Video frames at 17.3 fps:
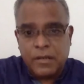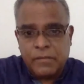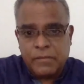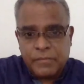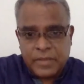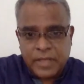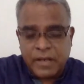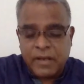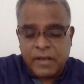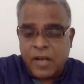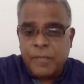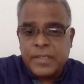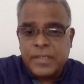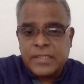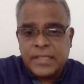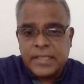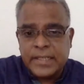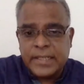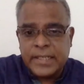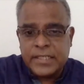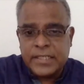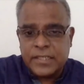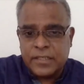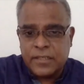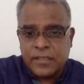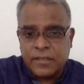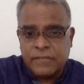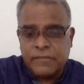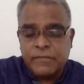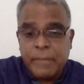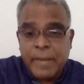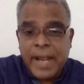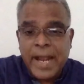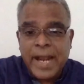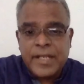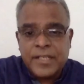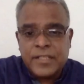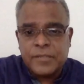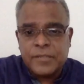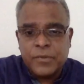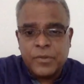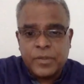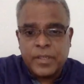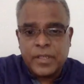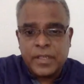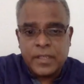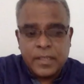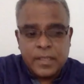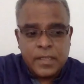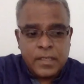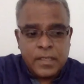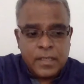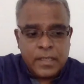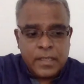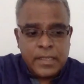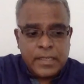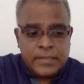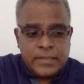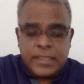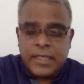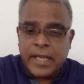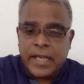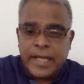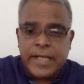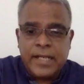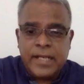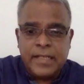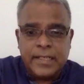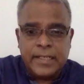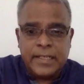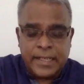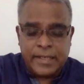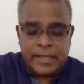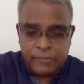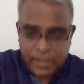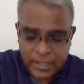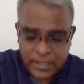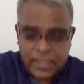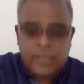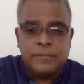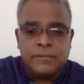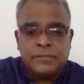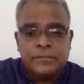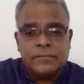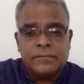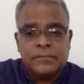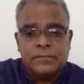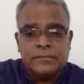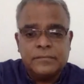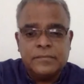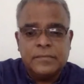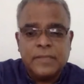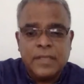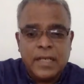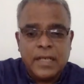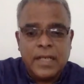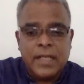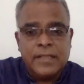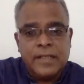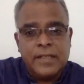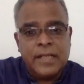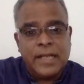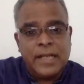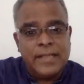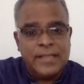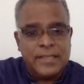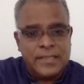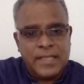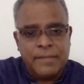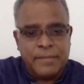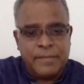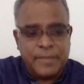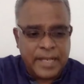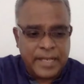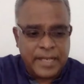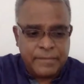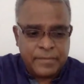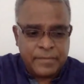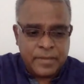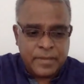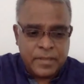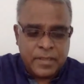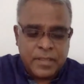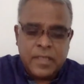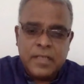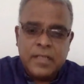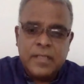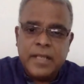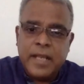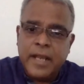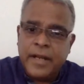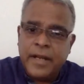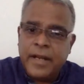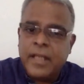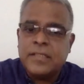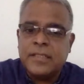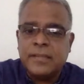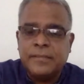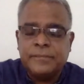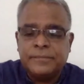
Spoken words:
government's intention of banning smoking is an idea that I welcome. And then at the same time, there are some